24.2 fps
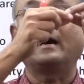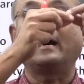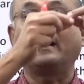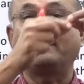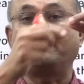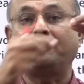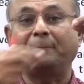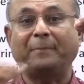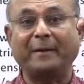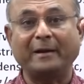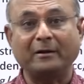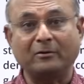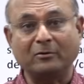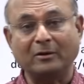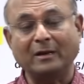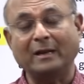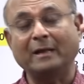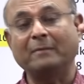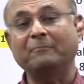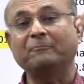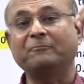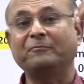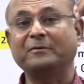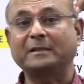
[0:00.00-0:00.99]
a
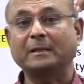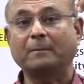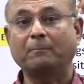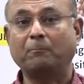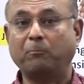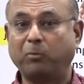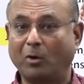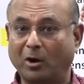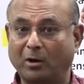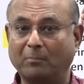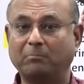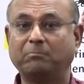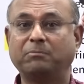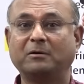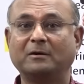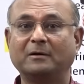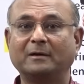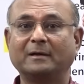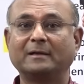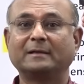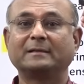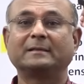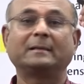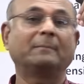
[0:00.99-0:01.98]
pendulum with a bob.
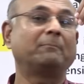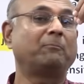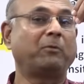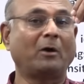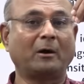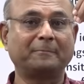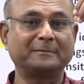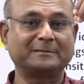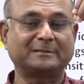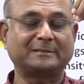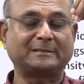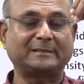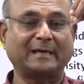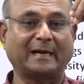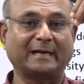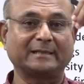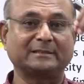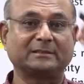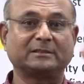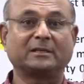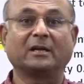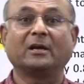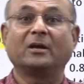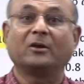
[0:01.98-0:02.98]
The bob is
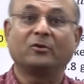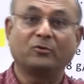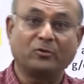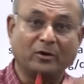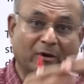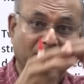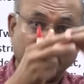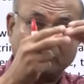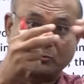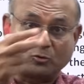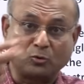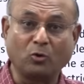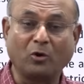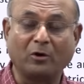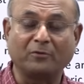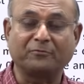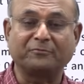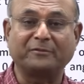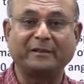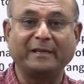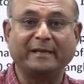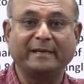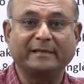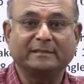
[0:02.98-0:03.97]
charged. You have two
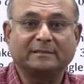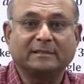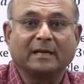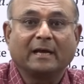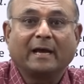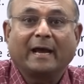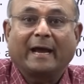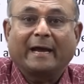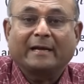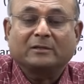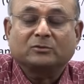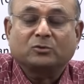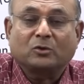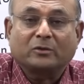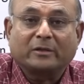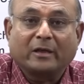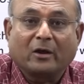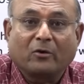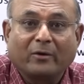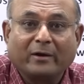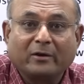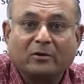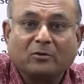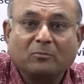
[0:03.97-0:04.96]
of these, and so they are
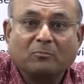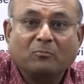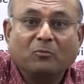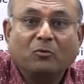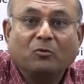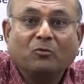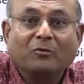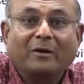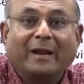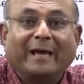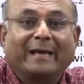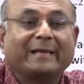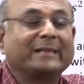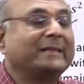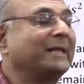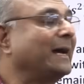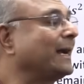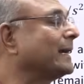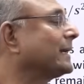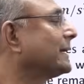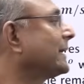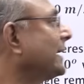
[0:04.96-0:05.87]
going to move like that,